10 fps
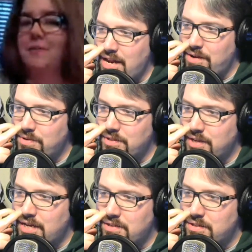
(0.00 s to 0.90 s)
And it was
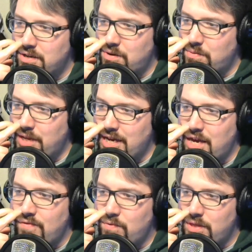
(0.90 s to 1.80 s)
yeah, less so, like,
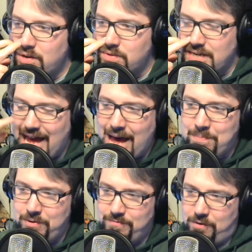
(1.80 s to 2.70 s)
even when there was an
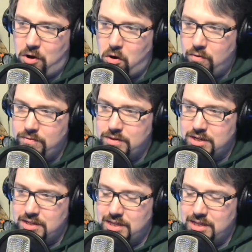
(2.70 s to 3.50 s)
app involved,